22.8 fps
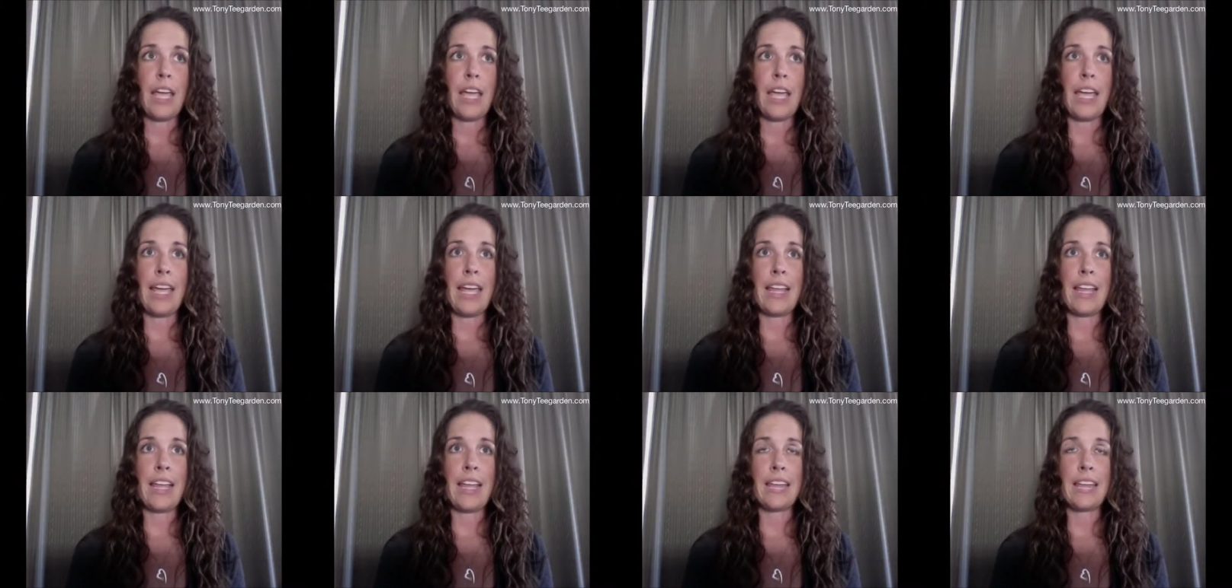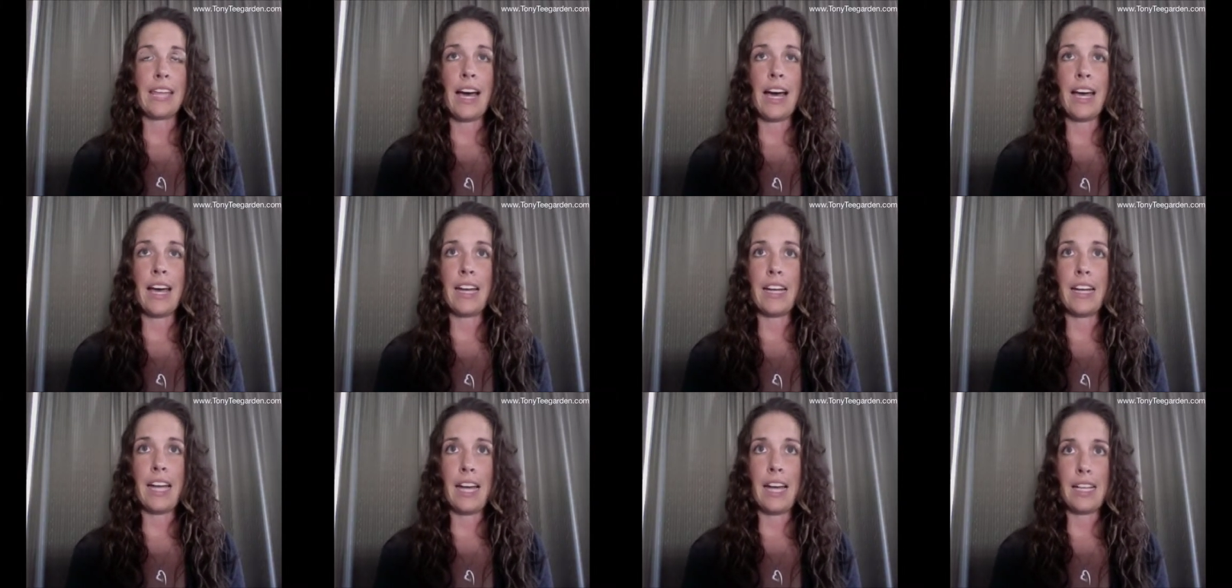And
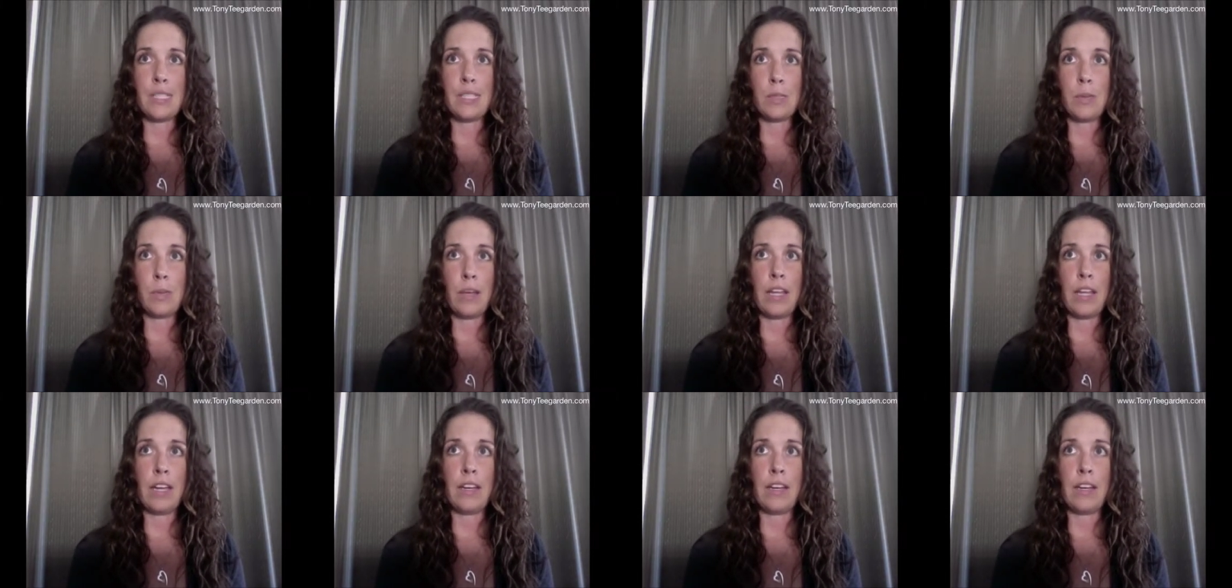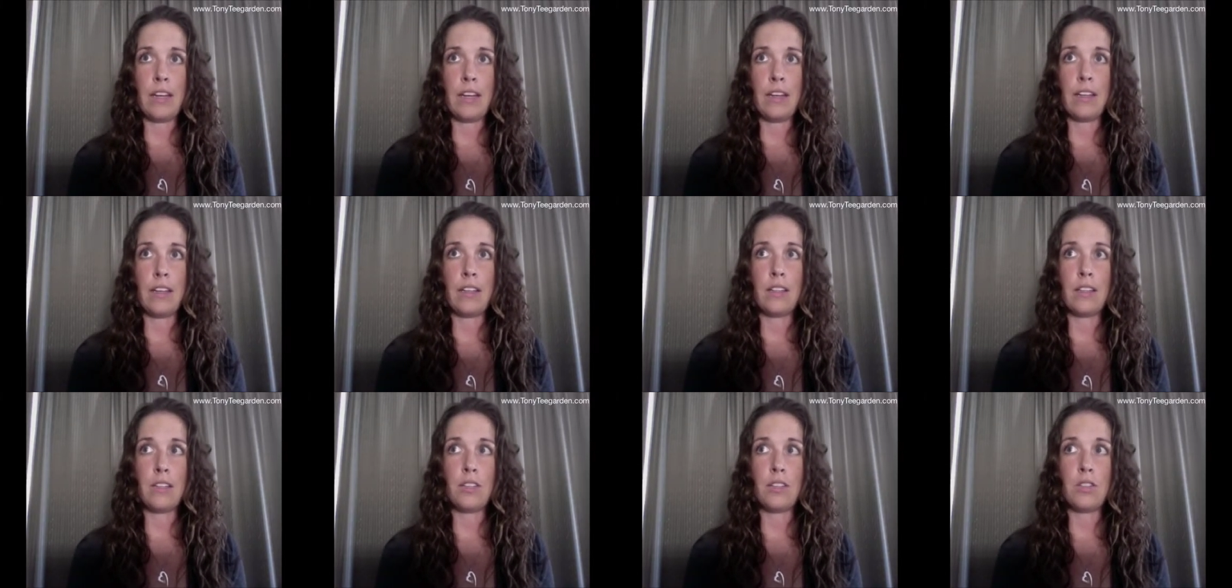that has been
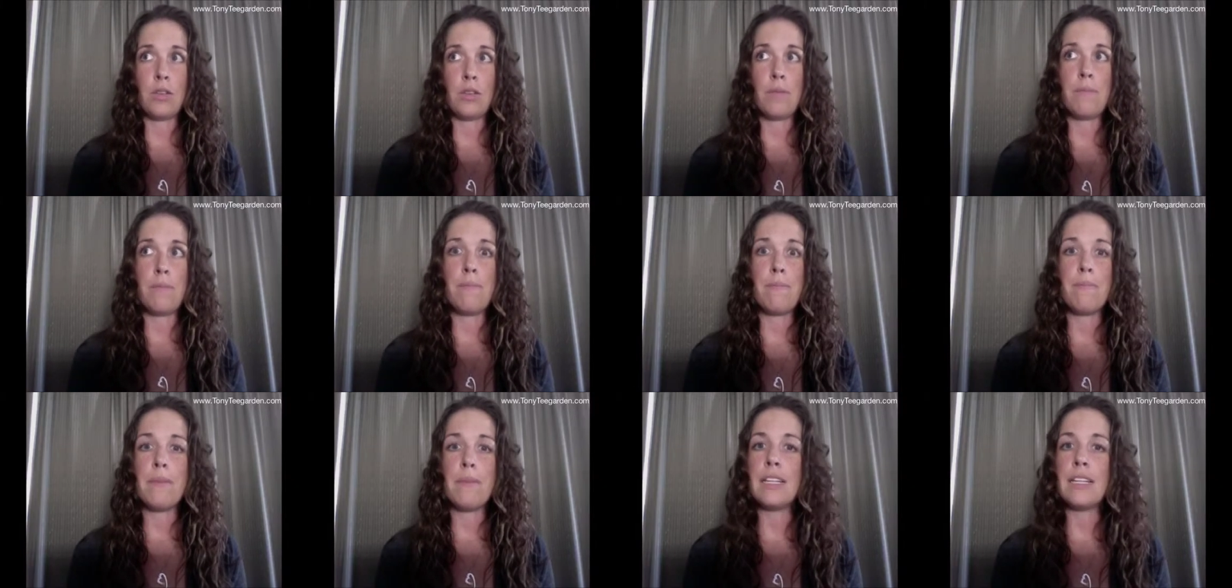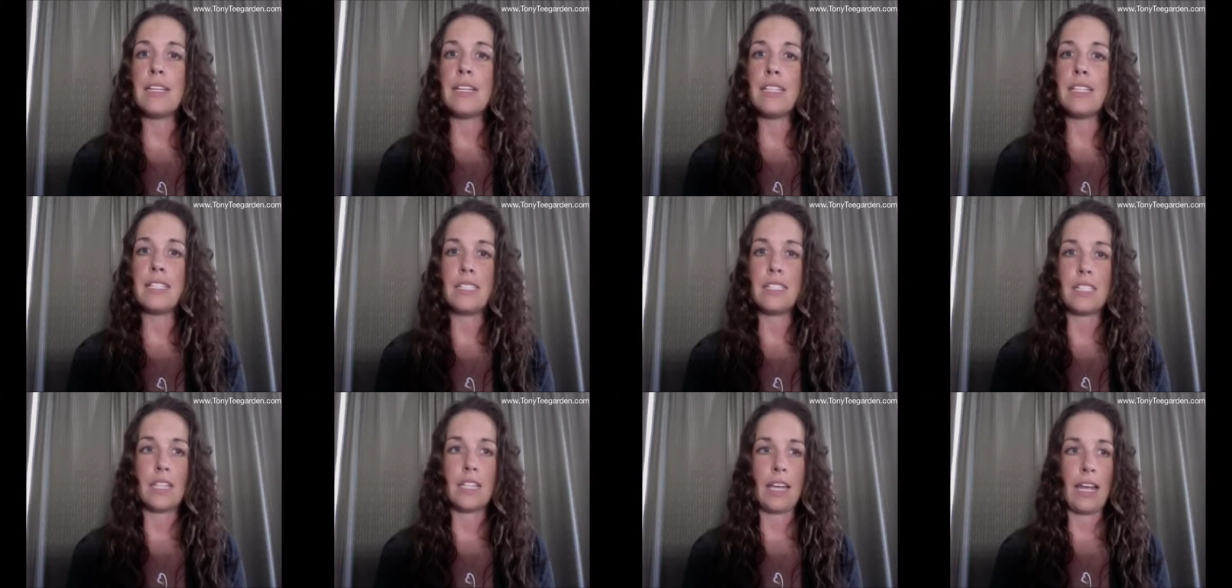
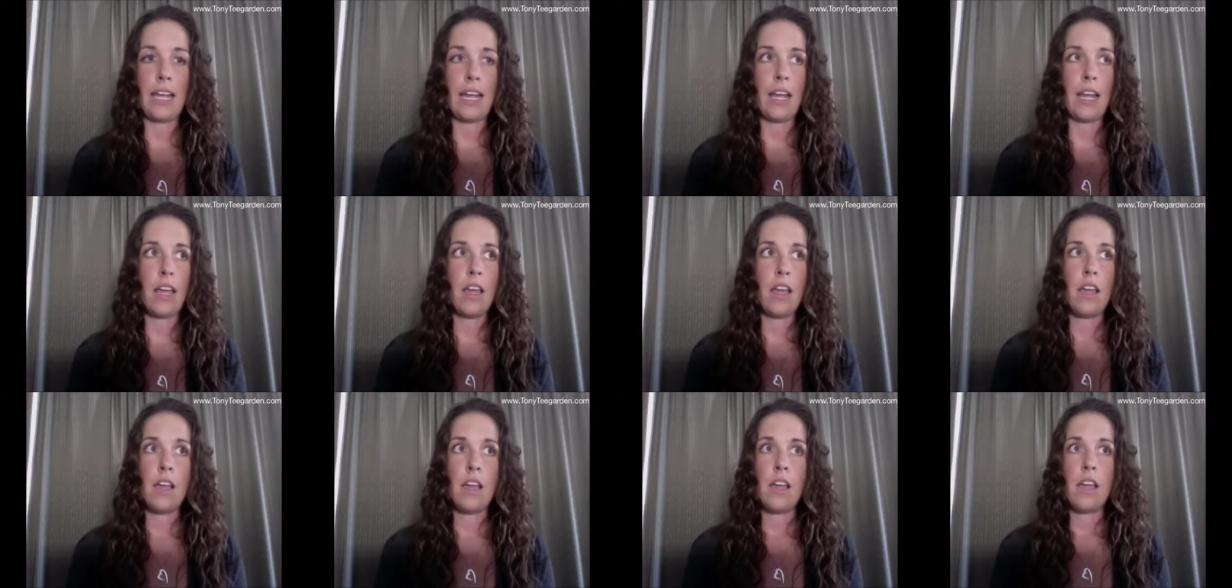tremendously